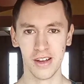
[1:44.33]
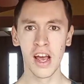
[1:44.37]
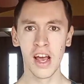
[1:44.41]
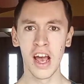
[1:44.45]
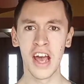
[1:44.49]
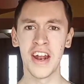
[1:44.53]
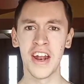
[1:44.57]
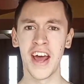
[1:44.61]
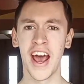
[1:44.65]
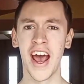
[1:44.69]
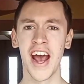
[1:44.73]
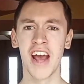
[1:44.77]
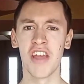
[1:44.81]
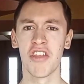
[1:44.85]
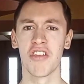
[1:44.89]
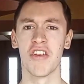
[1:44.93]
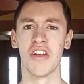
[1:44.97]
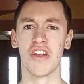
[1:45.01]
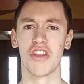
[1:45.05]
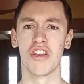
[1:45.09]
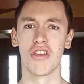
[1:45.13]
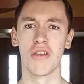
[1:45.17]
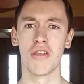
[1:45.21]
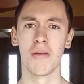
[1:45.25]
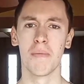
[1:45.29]
In
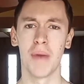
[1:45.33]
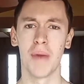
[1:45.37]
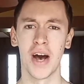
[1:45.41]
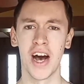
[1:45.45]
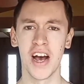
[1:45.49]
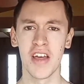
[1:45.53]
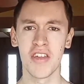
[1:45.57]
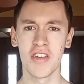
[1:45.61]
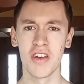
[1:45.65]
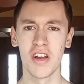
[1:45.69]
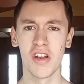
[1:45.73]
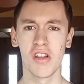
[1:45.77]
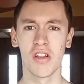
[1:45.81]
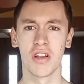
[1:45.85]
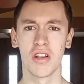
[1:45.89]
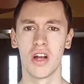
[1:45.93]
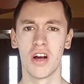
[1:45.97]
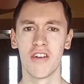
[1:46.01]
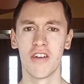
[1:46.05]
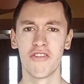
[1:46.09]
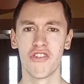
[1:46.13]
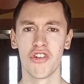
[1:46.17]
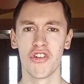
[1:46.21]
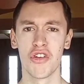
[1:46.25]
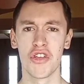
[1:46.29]
essence, Boston's
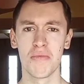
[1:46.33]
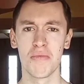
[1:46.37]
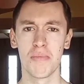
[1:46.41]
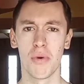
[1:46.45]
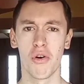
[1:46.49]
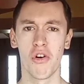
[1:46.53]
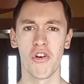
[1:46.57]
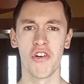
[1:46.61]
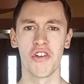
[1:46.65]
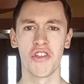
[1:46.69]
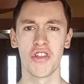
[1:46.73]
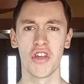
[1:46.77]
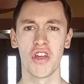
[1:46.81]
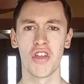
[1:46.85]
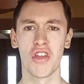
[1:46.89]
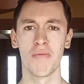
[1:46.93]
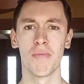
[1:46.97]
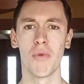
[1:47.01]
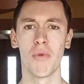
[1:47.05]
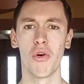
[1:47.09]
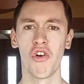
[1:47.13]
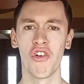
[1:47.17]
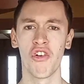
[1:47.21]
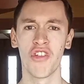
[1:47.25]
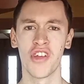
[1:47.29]
love for sports is
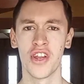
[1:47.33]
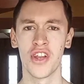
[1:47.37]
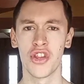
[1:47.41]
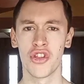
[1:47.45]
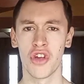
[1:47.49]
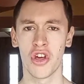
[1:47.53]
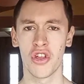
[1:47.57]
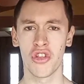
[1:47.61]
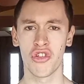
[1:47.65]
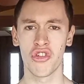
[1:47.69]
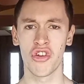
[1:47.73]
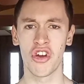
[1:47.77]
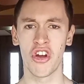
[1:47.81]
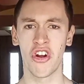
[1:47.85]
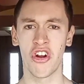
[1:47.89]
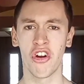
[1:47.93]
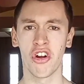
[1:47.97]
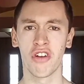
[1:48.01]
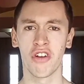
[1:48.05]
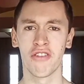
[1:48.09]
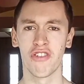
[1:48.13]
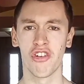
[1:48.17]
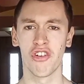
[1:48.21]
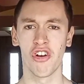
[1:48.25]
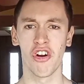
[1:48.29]
more than just cheering
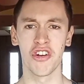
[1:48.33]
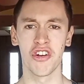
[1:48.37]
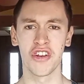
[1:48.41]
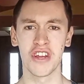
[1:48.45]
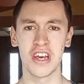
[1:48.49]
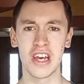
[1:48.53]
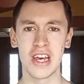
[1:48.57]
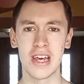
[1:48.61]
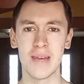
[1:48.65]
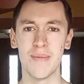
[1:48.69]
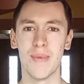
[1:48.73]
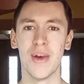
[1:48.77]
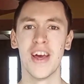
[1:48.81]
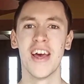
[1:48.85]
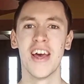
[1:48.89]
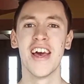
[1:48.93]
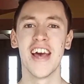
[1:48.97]
for a team.